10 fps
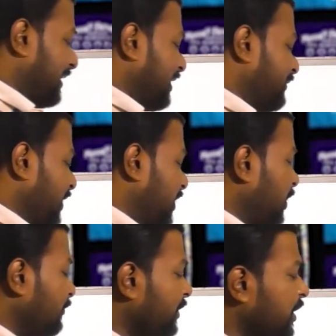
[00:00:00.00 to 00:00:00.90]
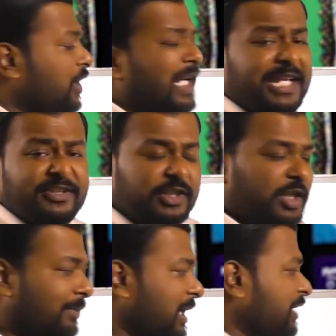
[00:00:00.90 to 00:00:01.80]
liquid. We know the density
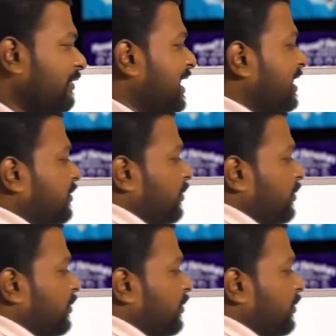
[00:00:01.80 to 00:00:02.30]
of the liquid is